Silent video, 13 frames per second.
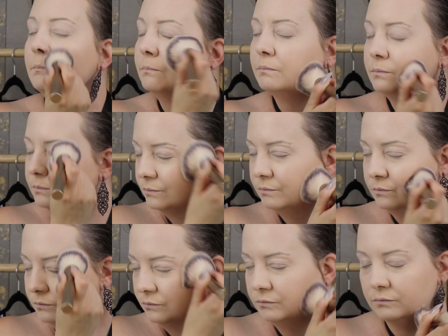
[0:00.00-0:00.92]

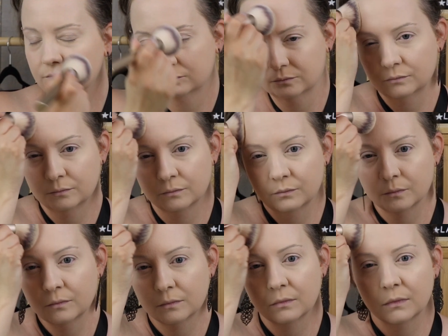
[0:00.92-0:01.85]

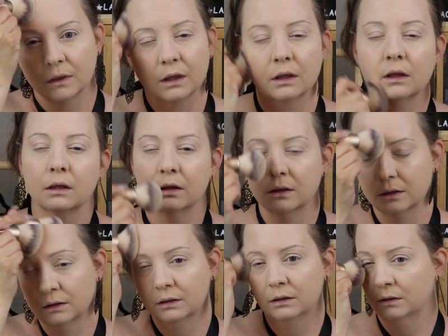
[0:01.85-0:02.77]

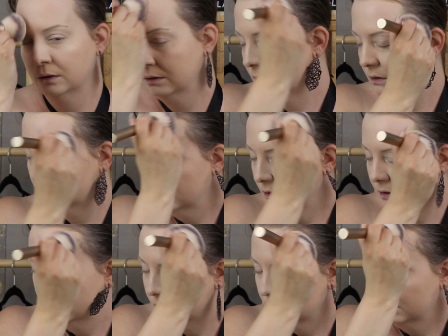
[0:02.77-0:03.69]

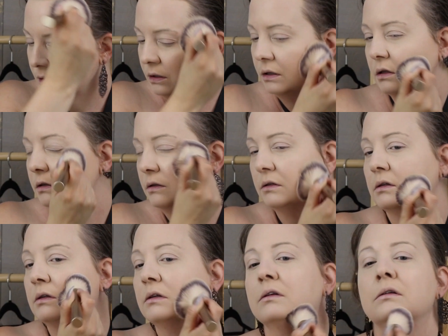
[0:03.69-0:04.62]

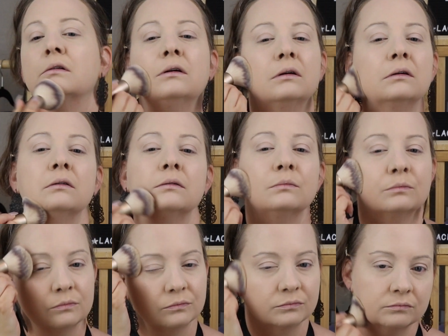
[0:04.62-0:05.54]

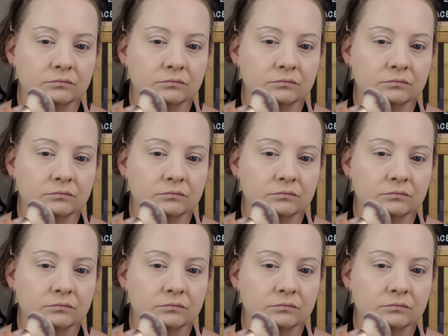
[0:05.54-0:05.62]
(no one is talking)